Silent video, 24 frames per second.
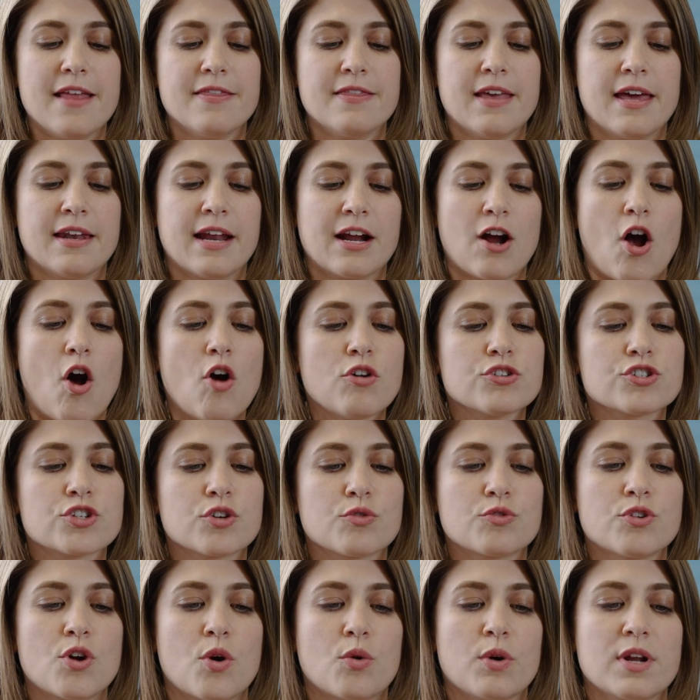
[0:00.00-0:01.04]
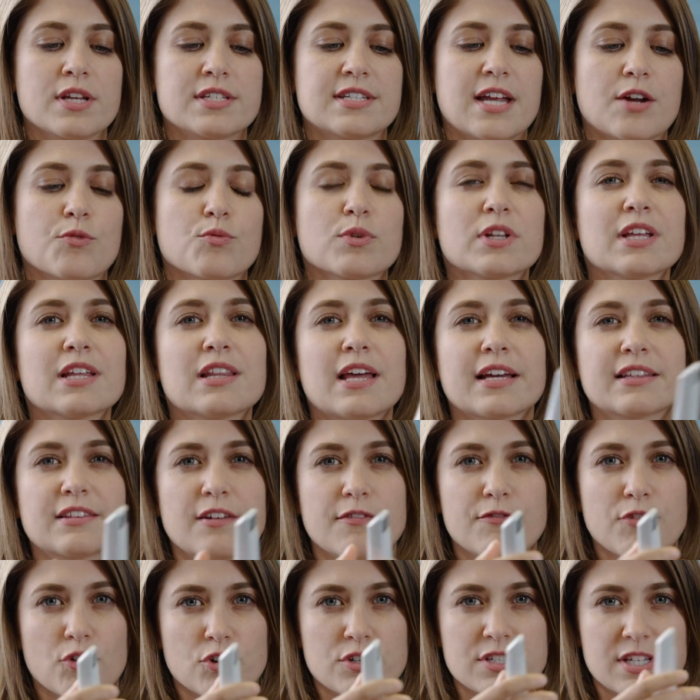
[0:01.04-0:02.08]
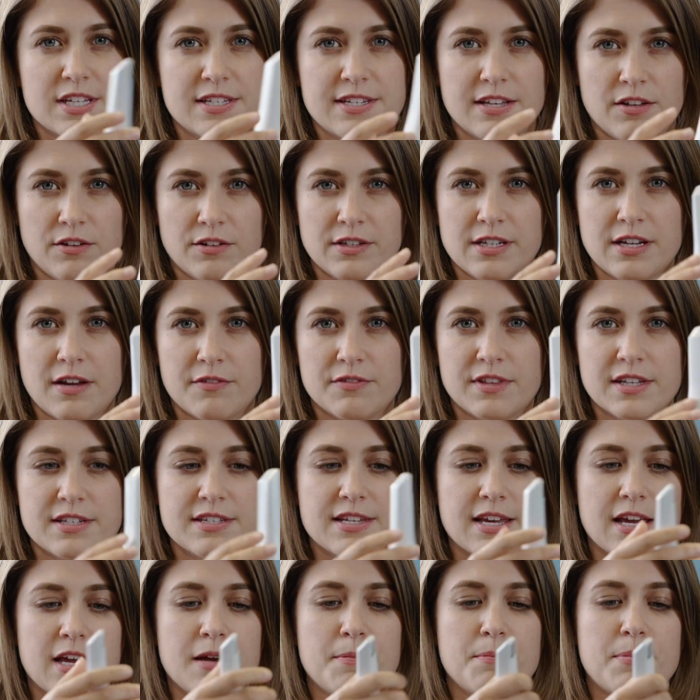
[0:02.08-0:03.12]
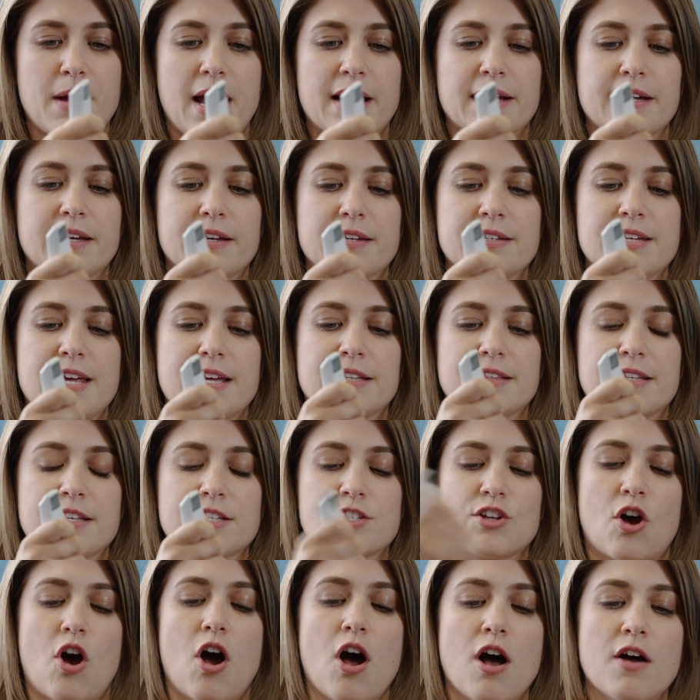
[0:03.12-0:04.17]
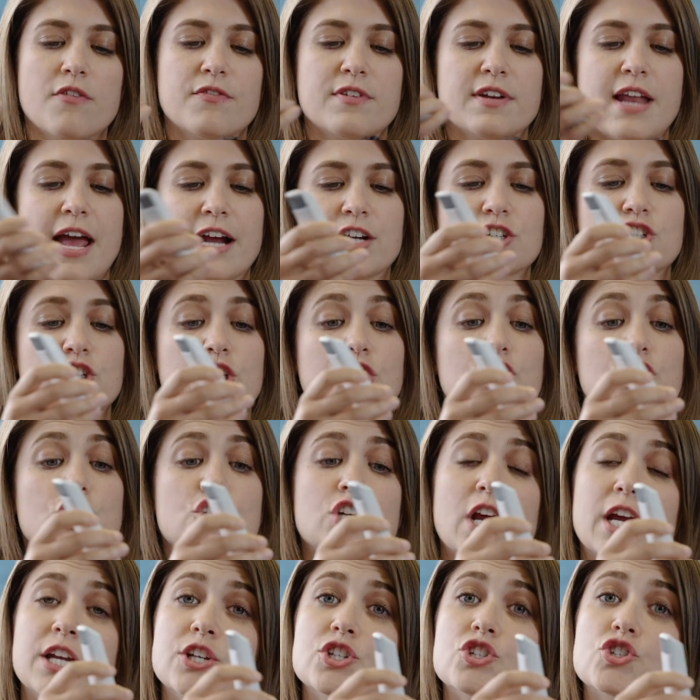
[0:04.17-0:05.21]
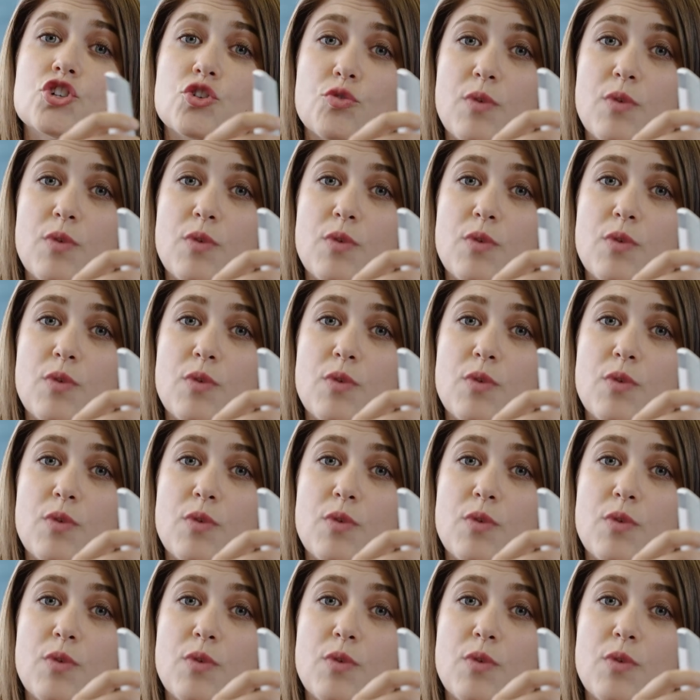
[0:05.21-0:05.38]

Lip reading: And then I also noticed I really like the versatility of the tip. I can take this off and actually change